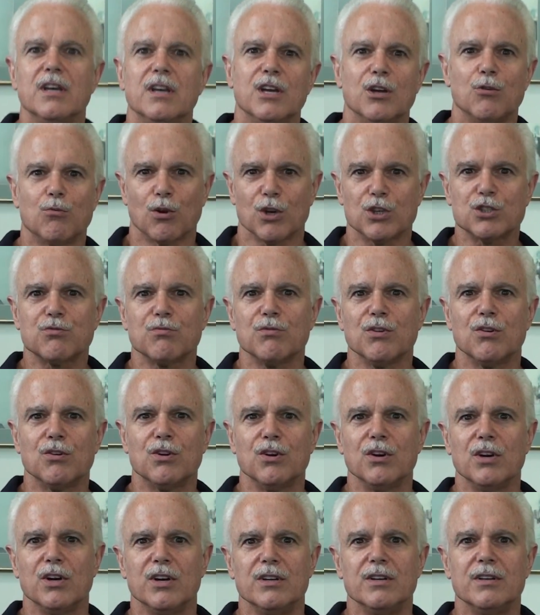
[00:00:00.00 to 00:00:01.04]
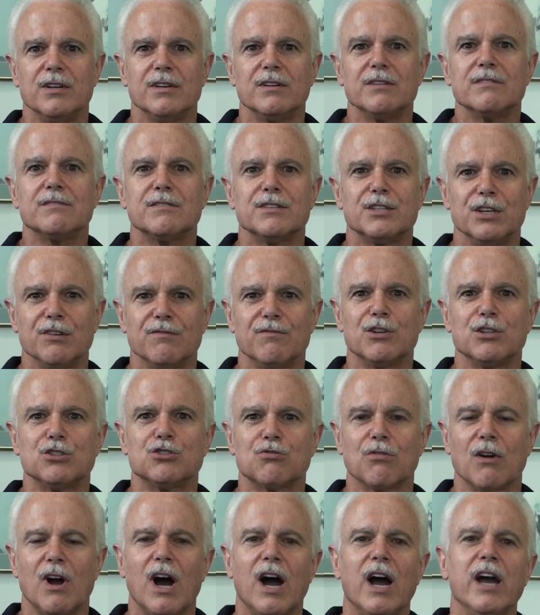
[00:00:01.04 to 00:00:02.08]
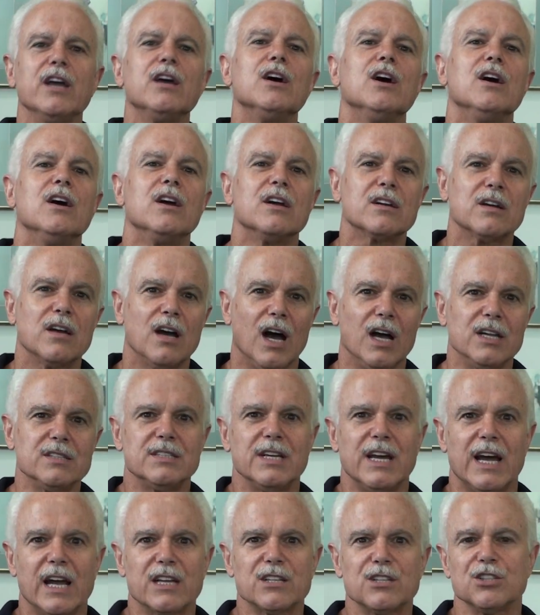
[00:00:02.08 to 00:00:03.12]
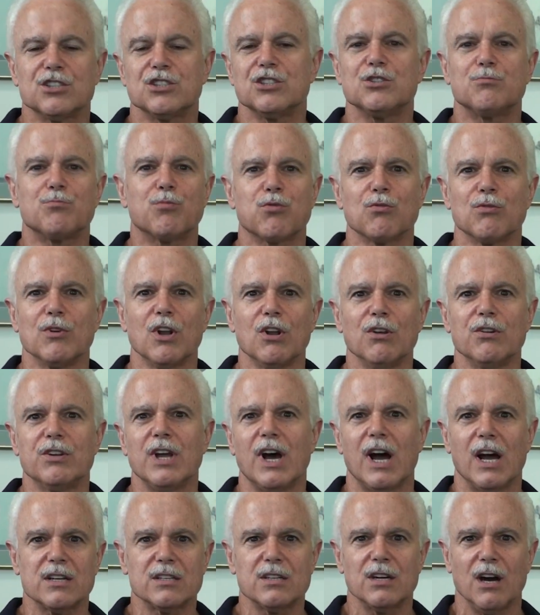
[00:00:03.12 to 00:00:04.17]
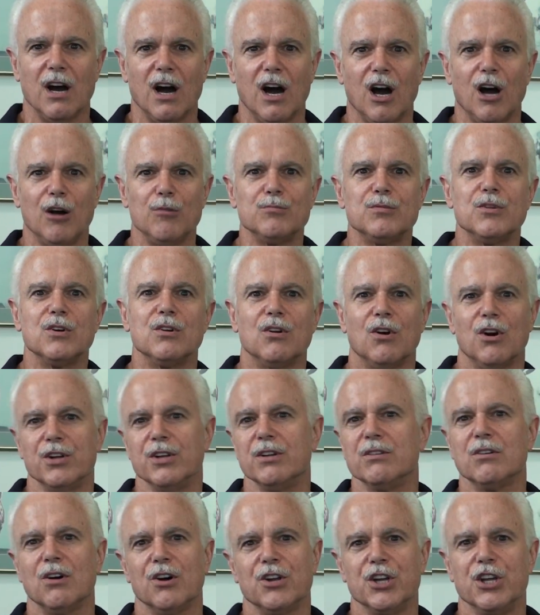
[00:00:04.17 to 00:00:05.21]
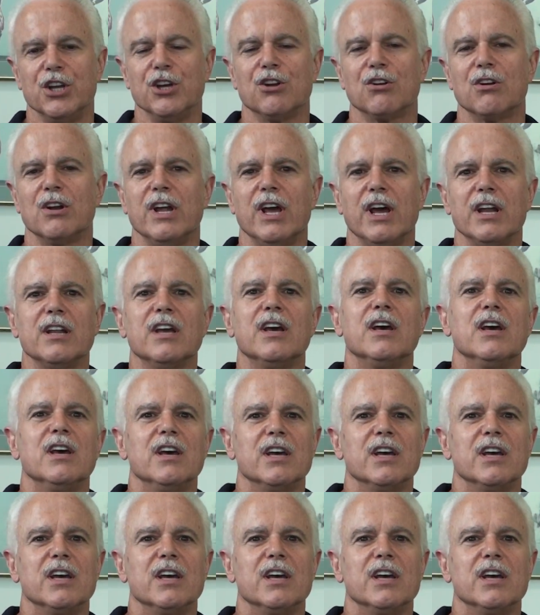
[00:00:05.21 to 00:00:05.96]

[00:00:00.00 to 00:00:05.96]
It works real good. Give it a try. Contact us at Parrillo.com on the internet.